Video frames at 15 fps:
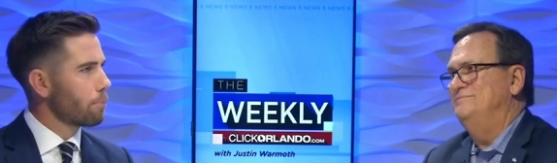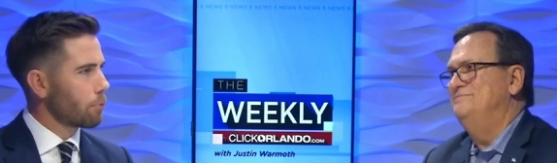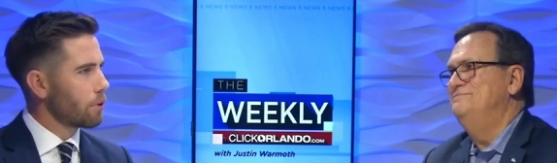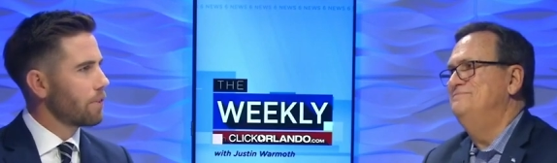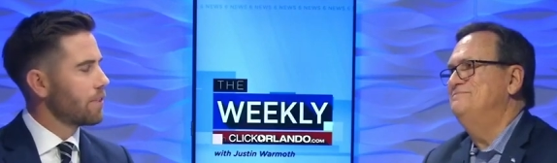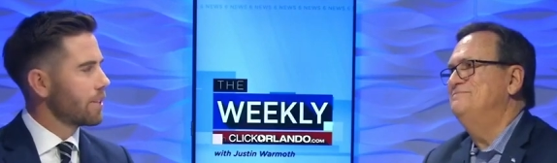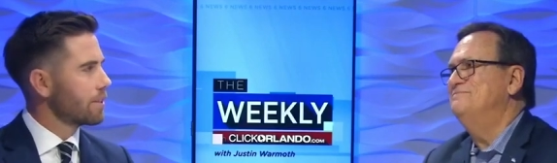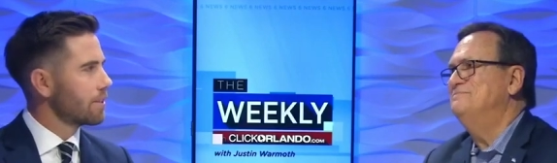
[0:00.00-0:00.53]

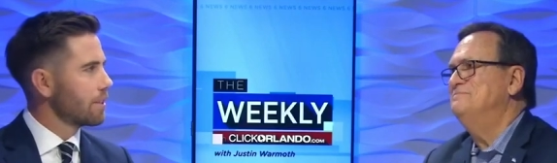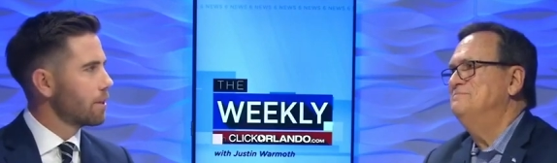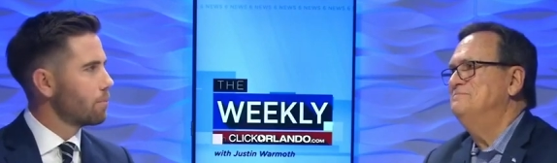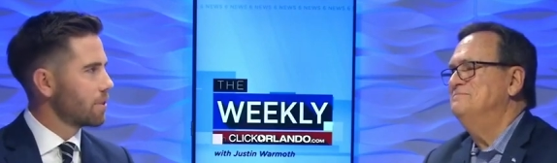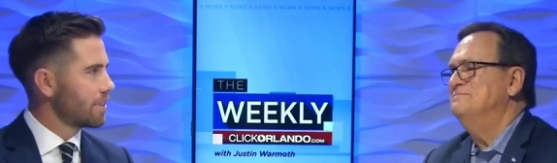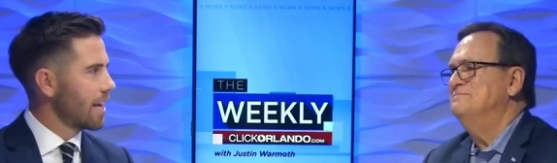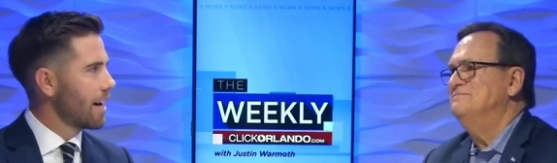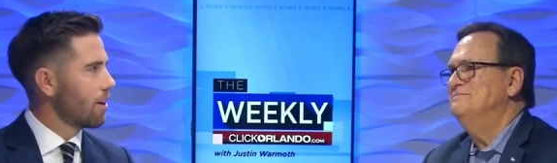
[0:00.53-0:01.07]
Speaker 1: previously
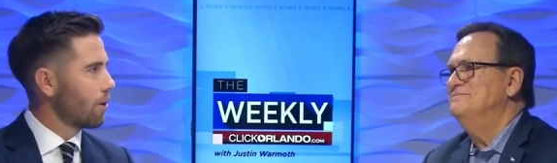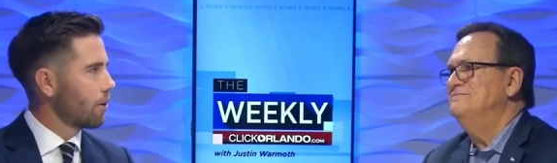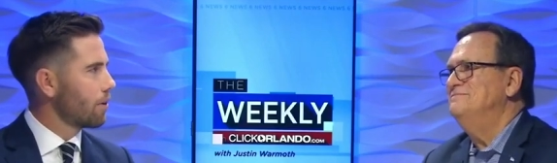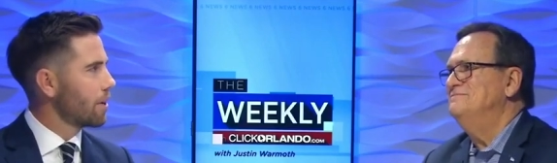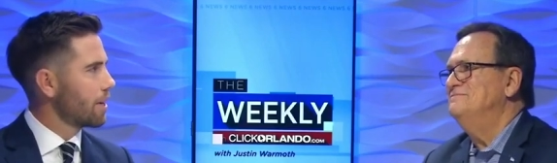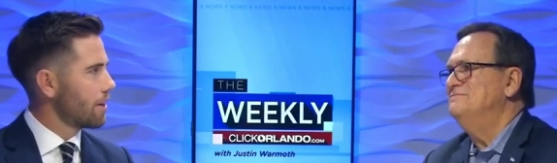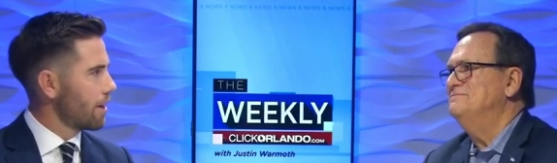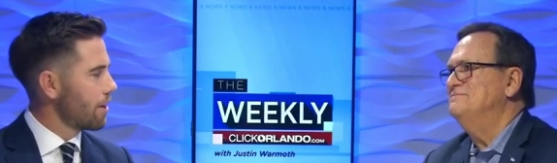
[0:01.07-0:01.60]
was that
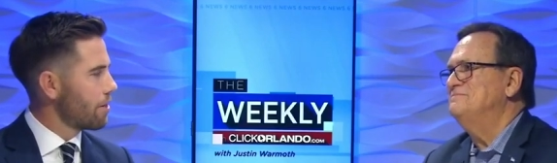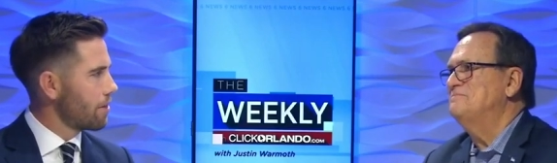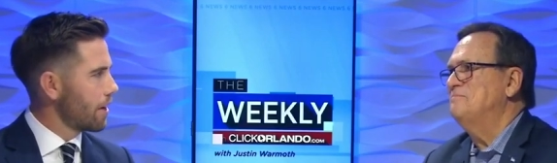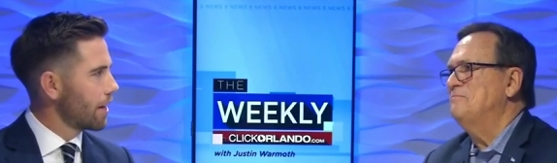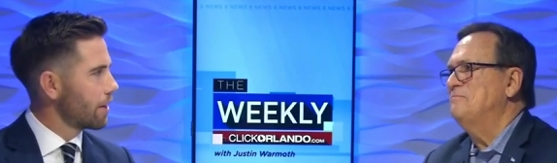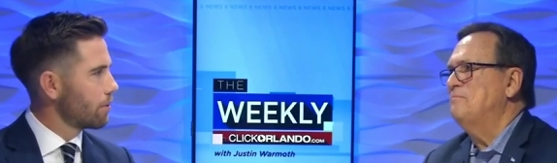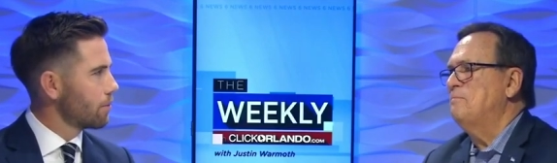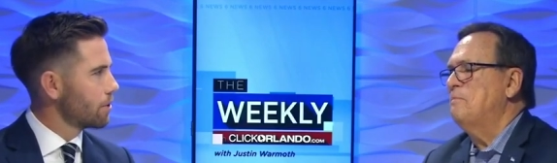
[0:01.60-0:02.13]
already a, a,
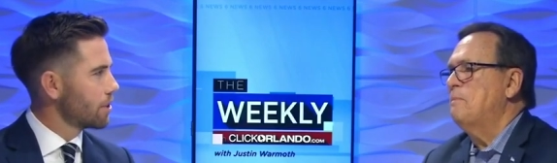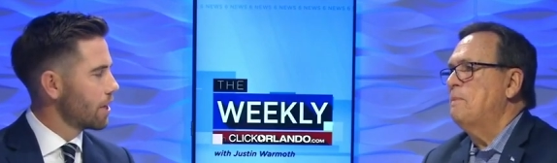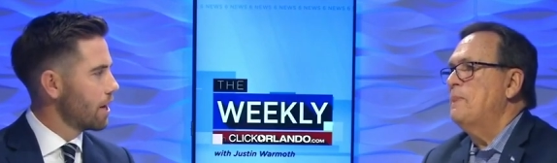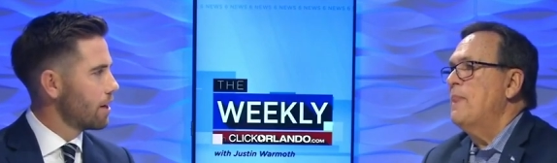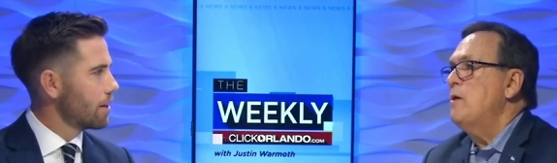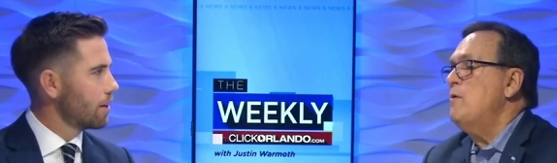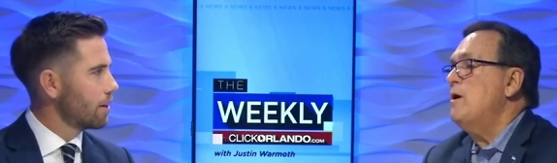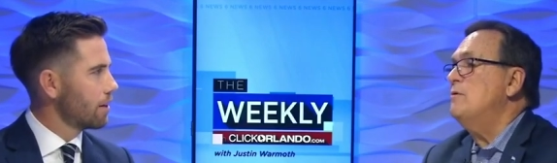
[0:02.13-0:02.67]
thing in Orange
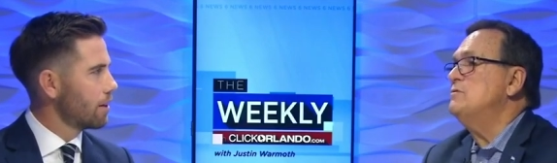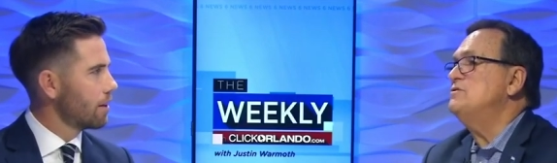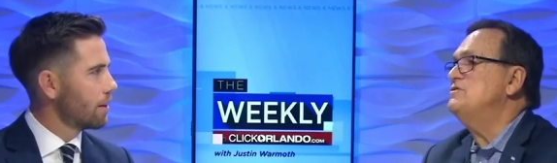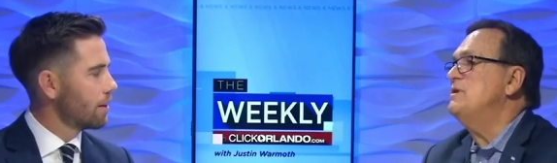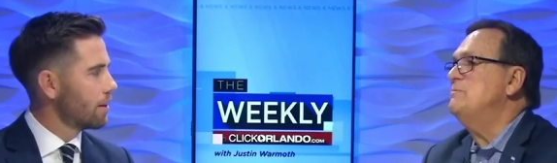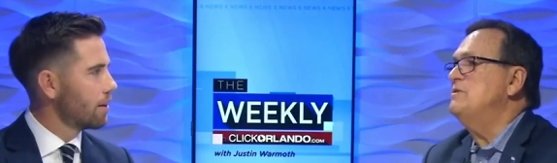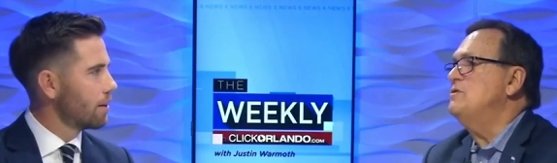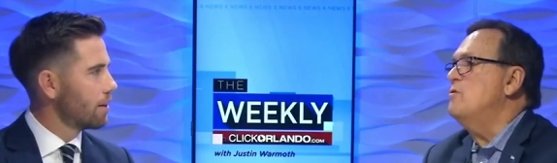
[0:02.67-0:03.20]
County? Well,
Speaker 2: it's
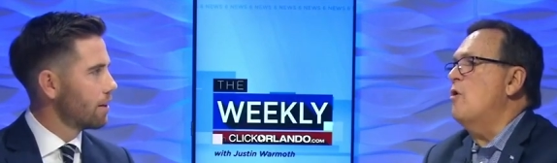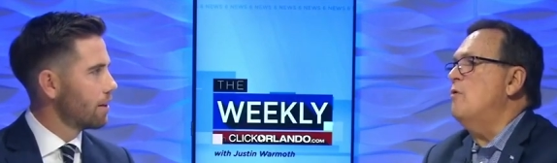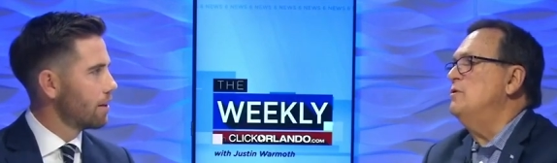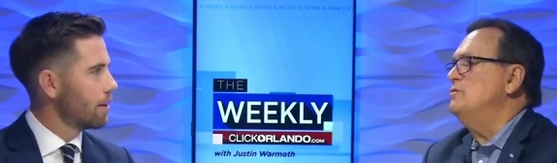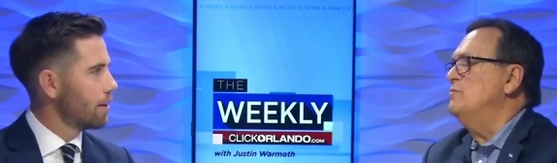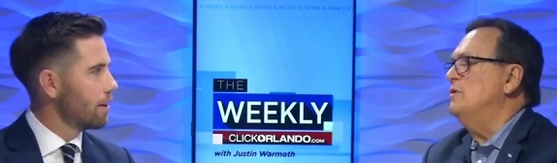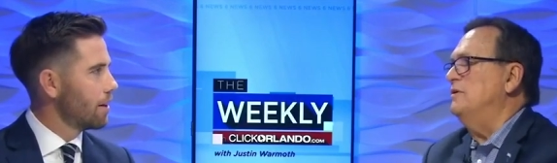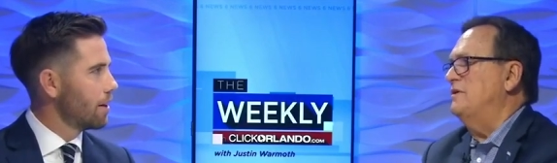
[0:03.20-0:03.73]
something you
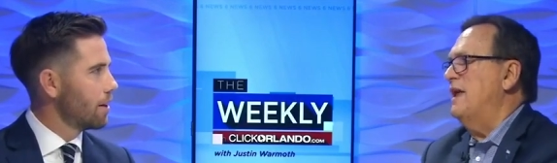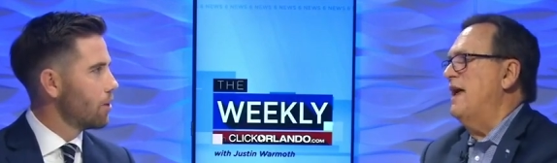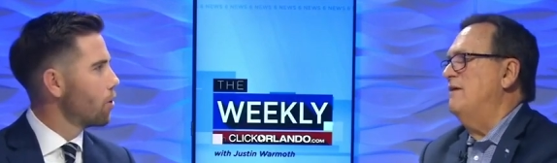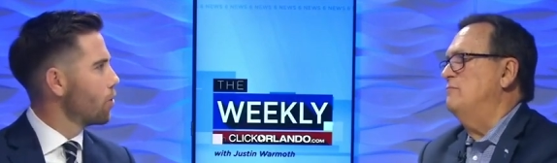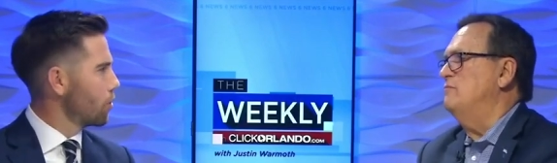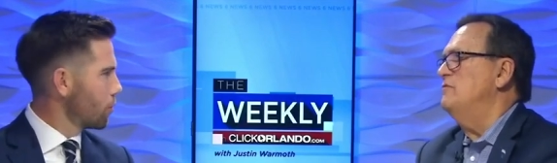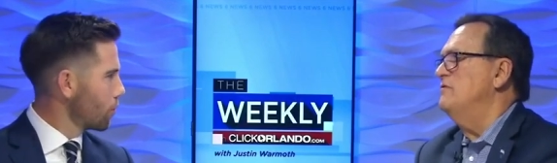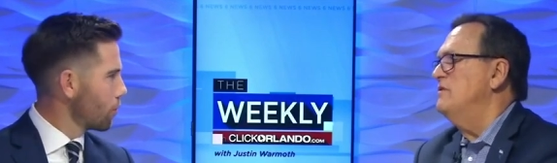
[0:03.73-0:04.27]
always wanted to
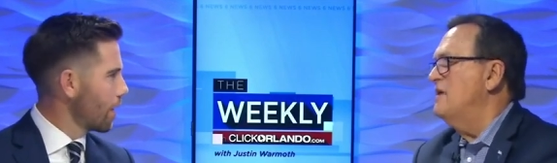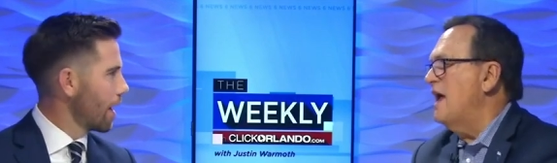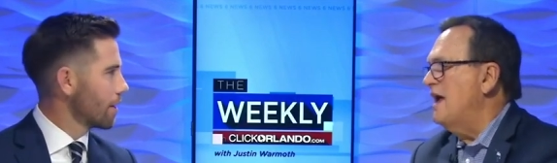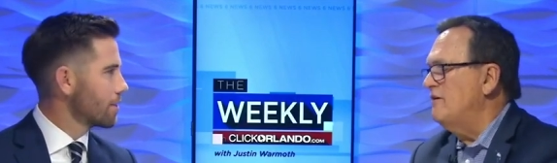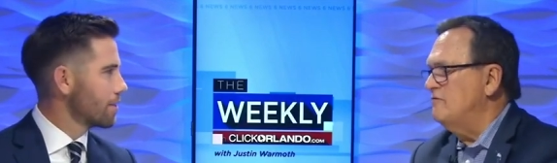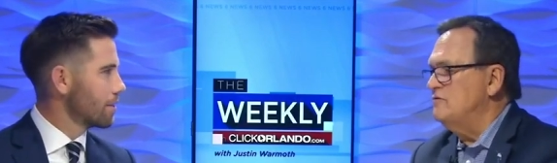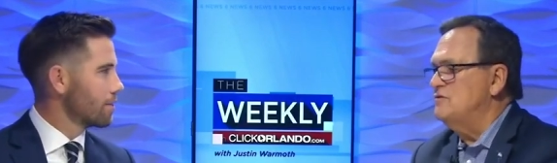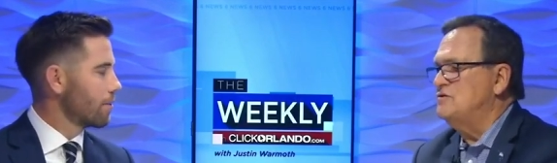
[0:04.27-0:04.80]
have Correct.
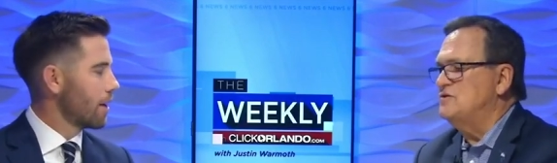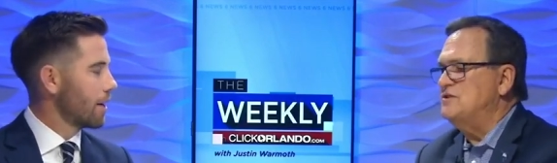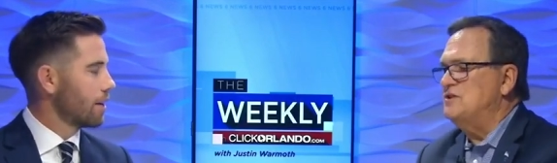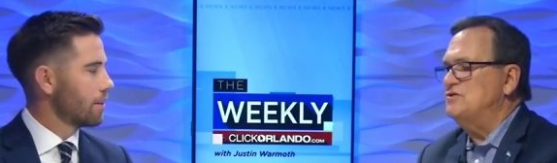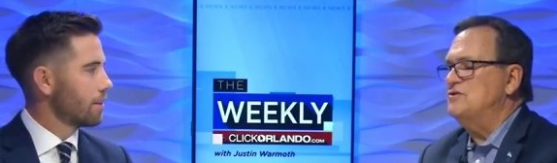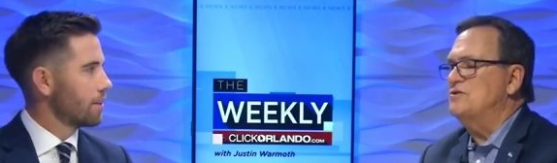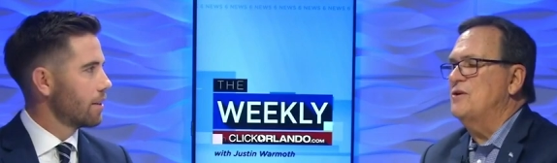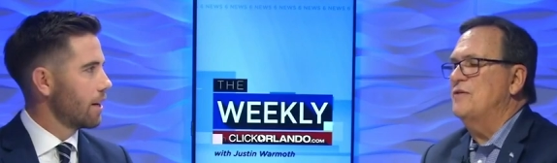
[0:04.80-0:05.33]
have right.
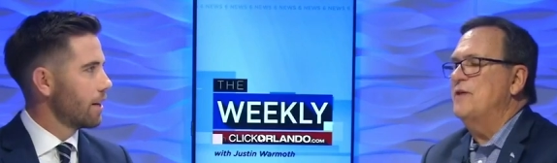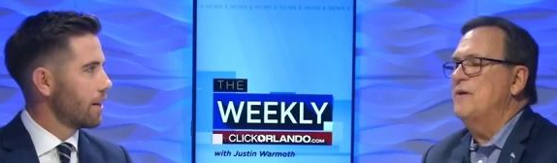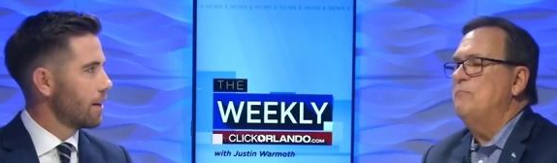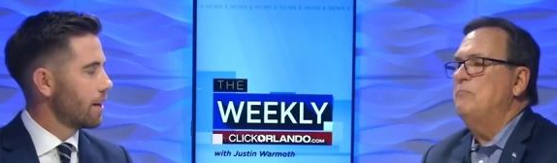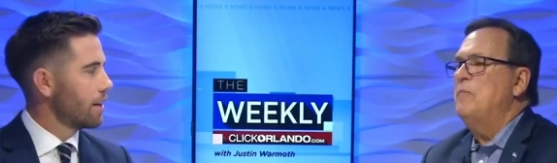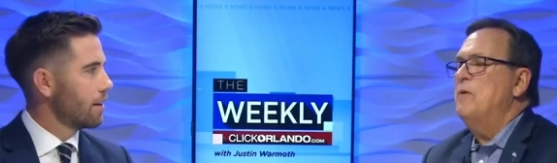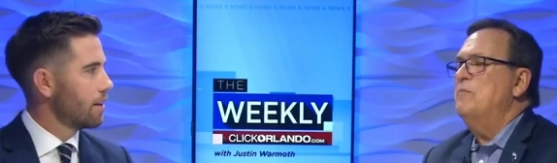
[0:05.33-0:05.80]
assistance on yeah, that. Yeah, yeah.